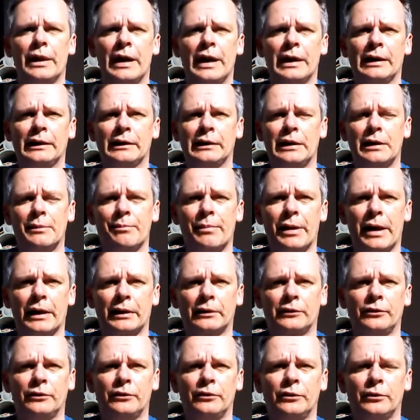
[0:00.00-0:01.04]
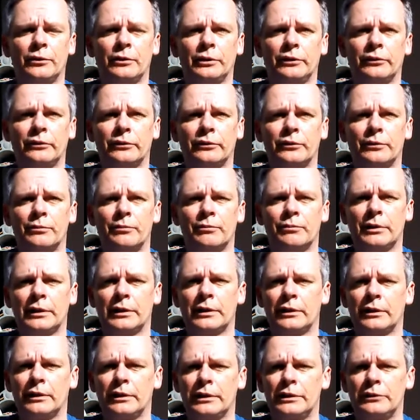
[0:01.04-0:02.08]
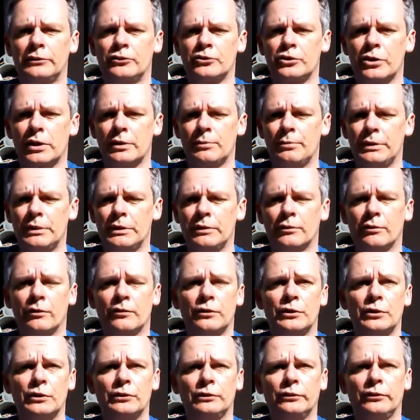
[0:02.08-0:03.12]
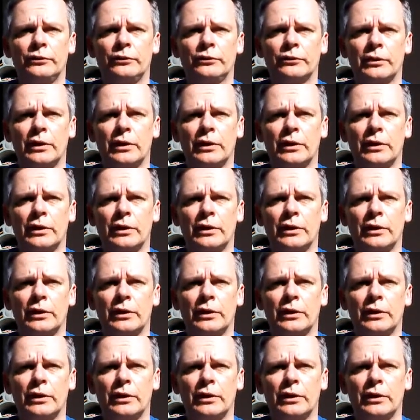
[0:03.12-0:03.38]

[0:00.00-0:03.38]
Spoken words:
and get back to doing some SJ beer reviews,